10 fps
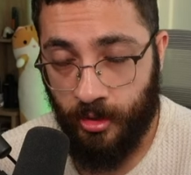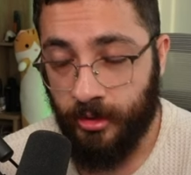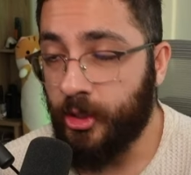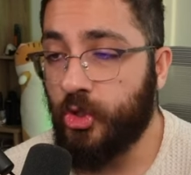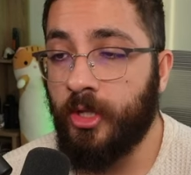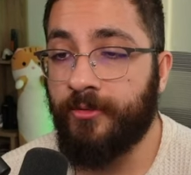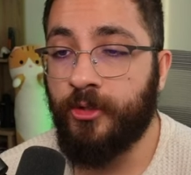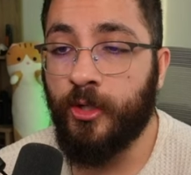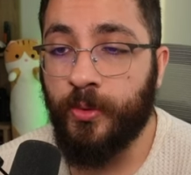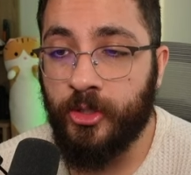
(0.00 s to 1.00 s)
Literally, if
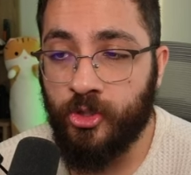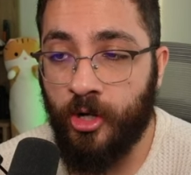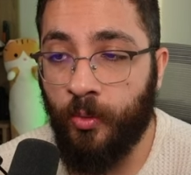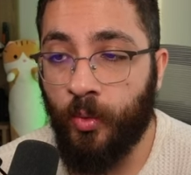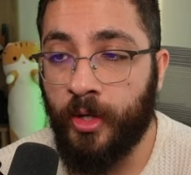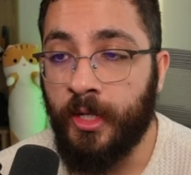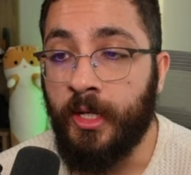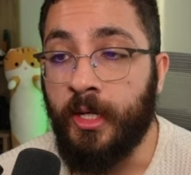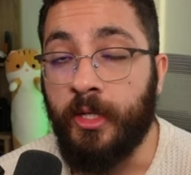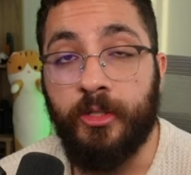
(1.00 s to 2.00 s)
you're with someone,
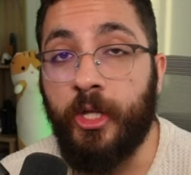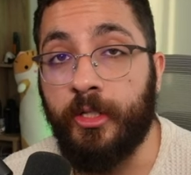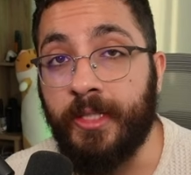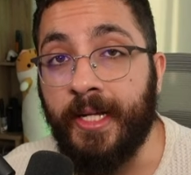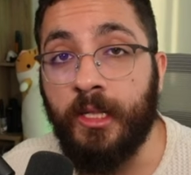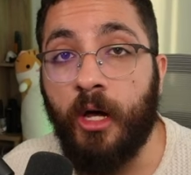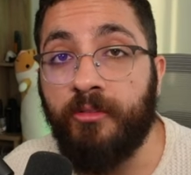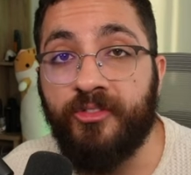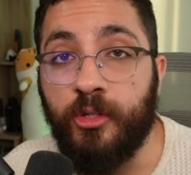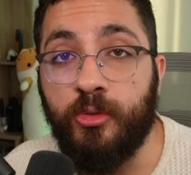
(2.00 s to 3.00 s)
they
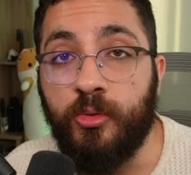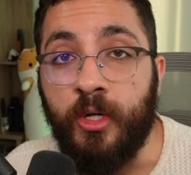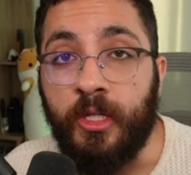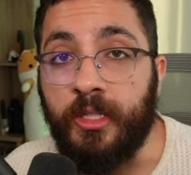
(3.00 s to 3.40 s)
love you,